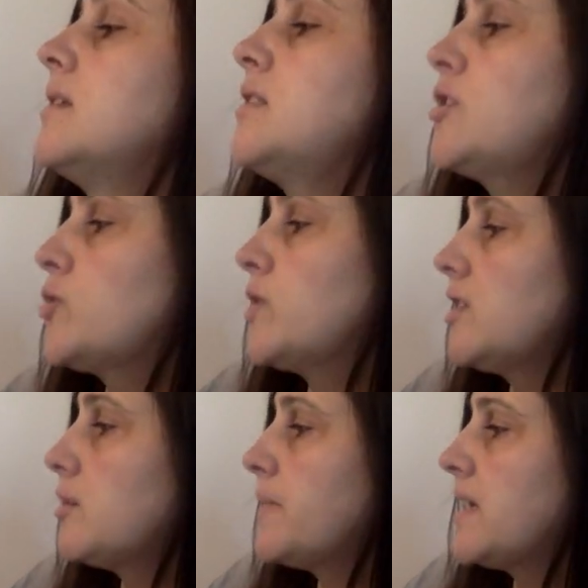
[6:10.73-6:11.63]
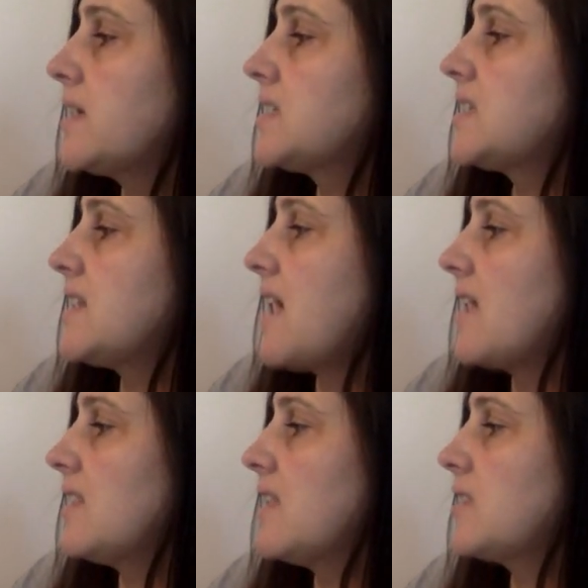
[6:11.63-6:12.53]
The three little pigs did not
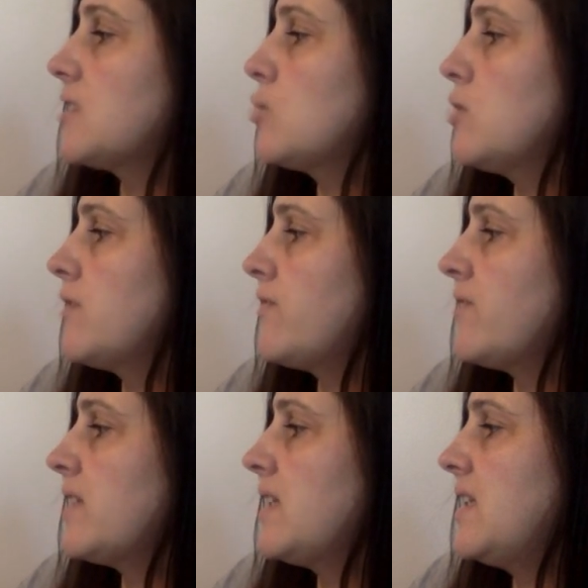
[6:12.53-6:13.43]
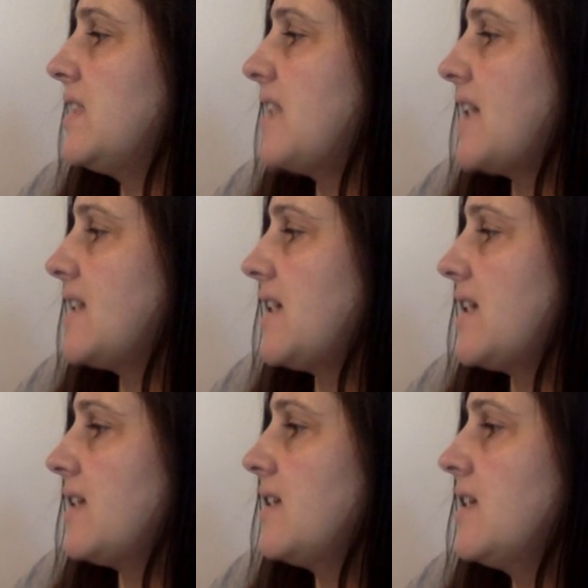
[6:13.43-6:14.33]
let the wolf in that
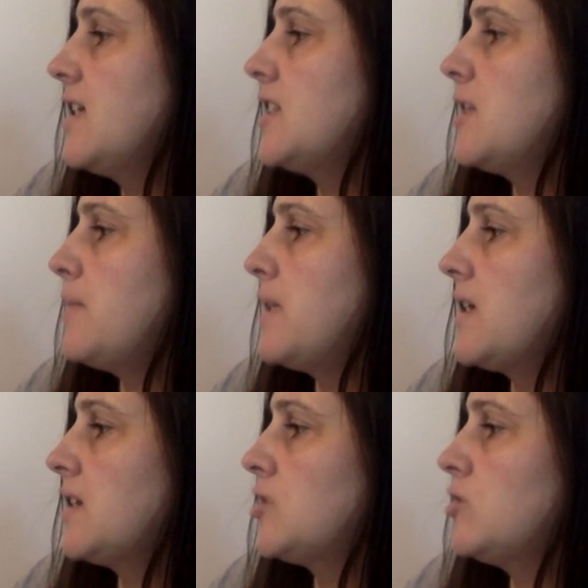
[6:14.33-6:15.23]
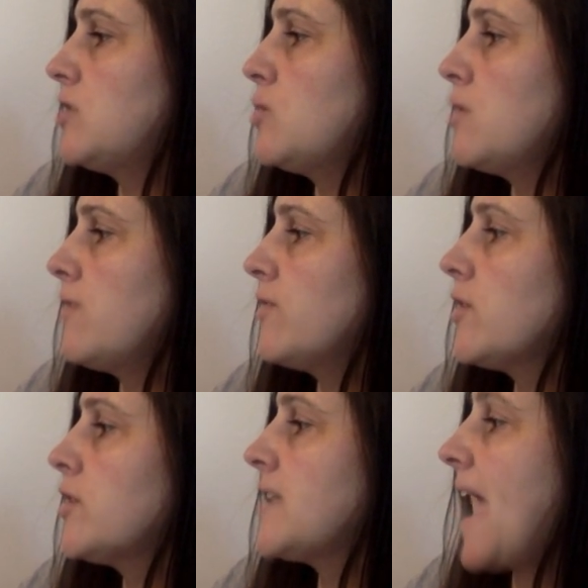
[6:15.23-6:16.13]
day. The big toothy wolf
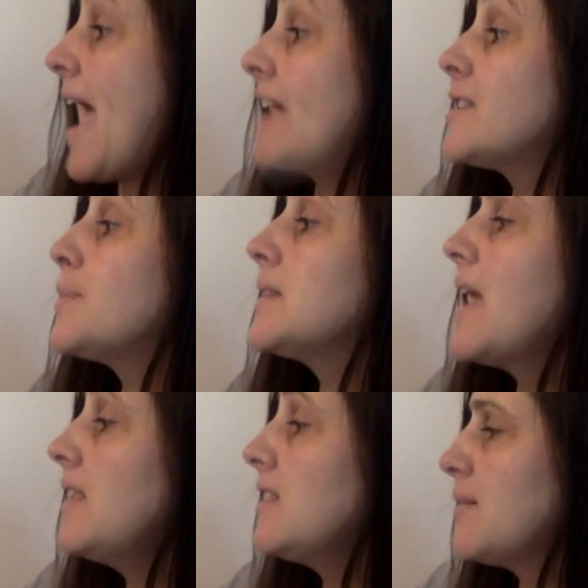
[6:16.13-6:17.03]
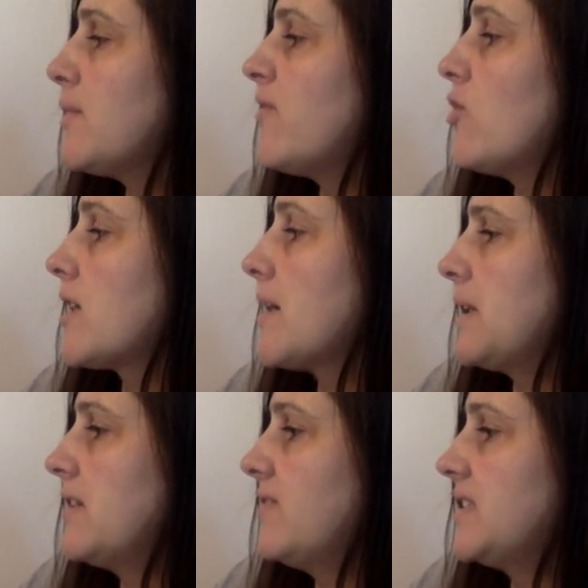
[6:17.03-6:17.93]
learned to ask politely before
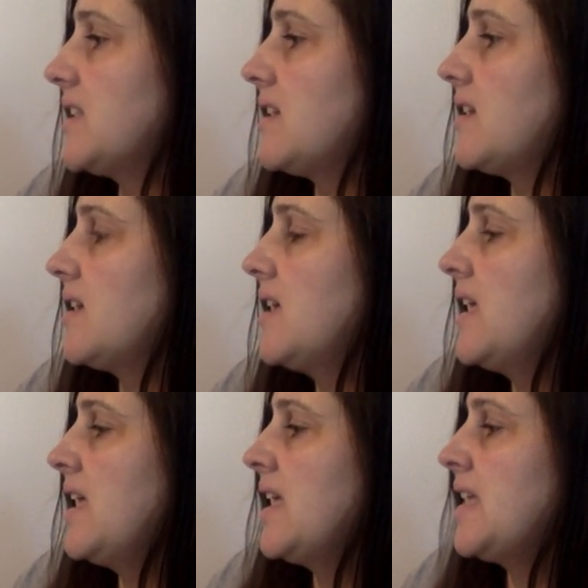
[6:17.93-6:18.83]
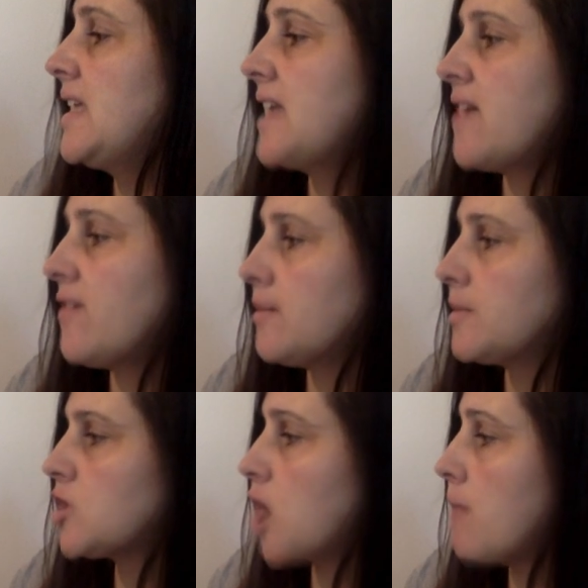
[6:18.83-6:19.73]
coming to visit. He gave up
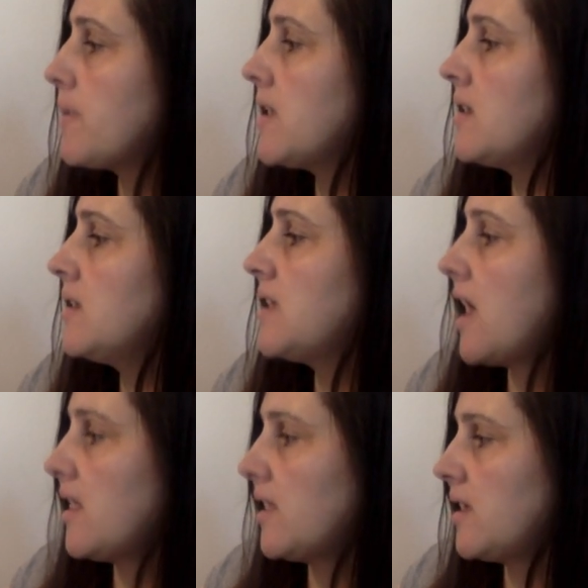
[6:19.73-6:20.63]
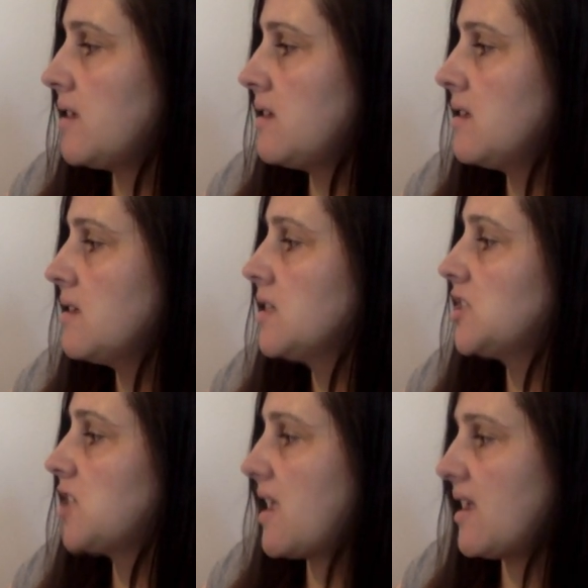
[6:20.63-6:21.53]
stomping, yelling,
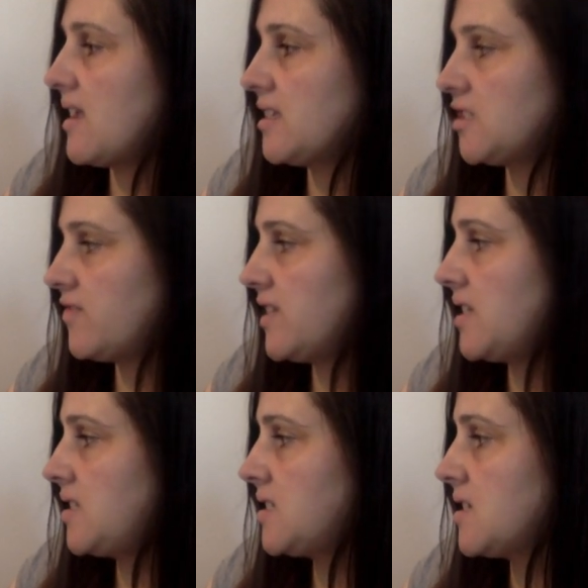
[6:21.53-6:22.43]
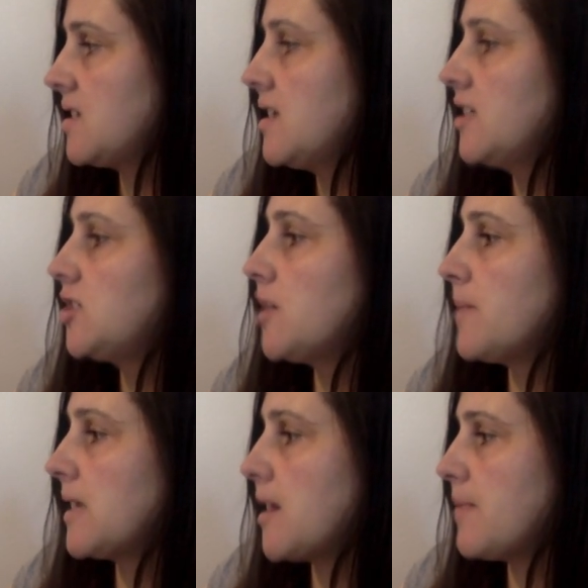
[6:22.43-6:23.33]
shaking his fist,
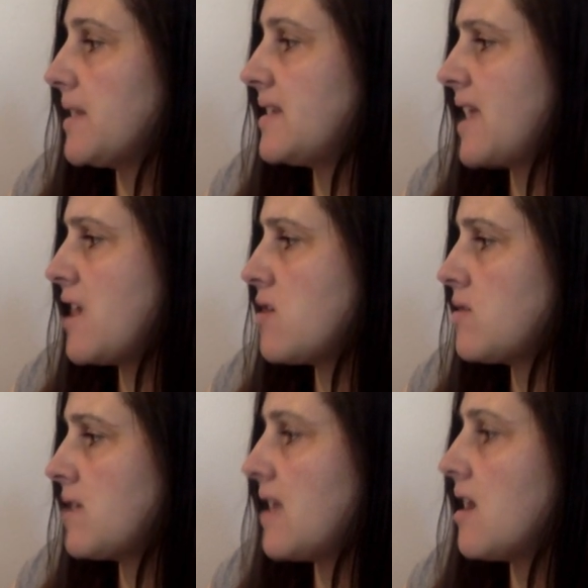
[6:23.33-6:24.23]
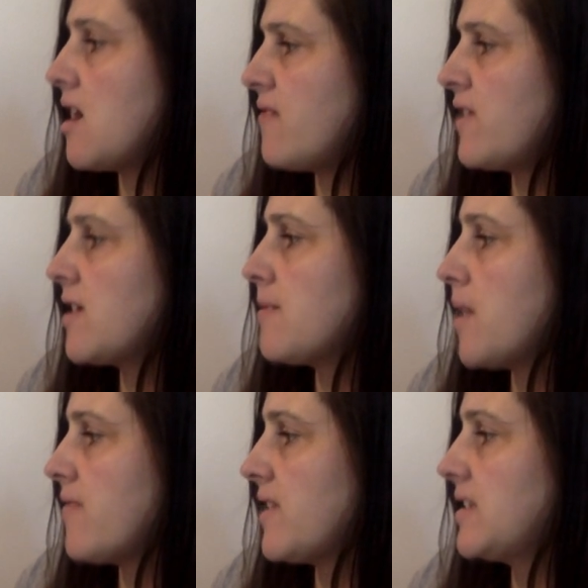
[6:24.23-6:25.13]
jumping up and down, and huffing and
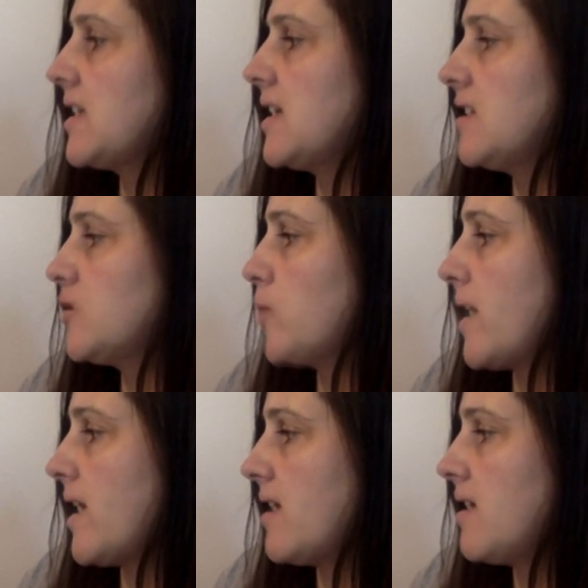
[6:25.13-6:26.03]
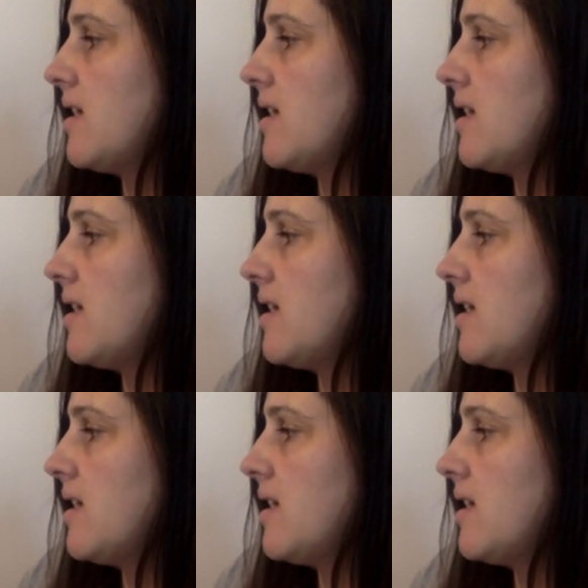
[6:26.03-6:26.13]
puffing to get his way.